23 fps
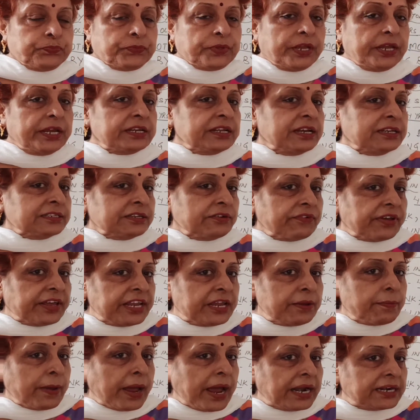It has a
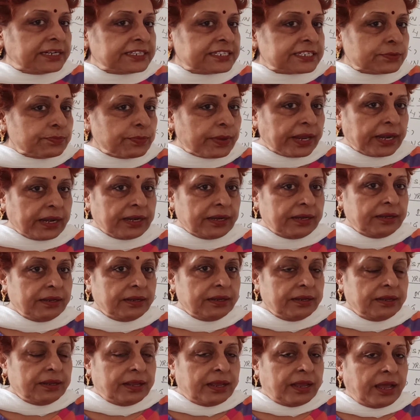very bad smell,
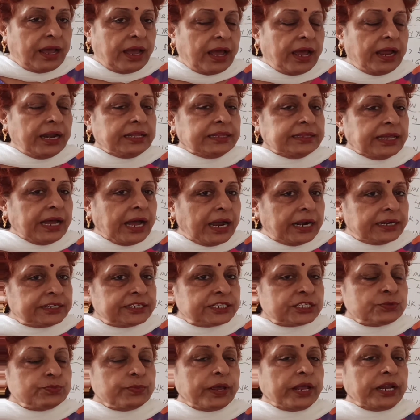and that
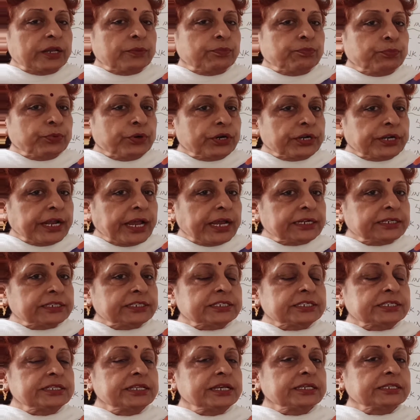smell
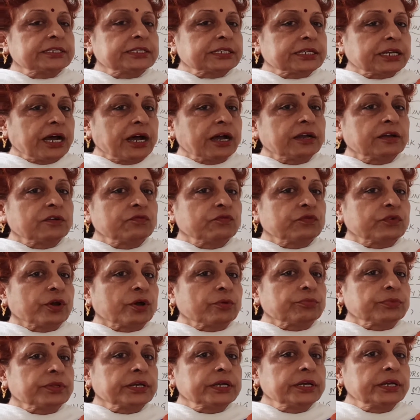protects the skunk
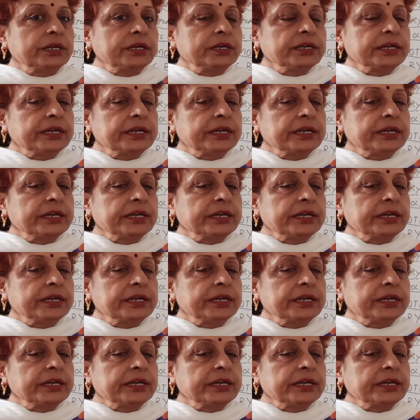from the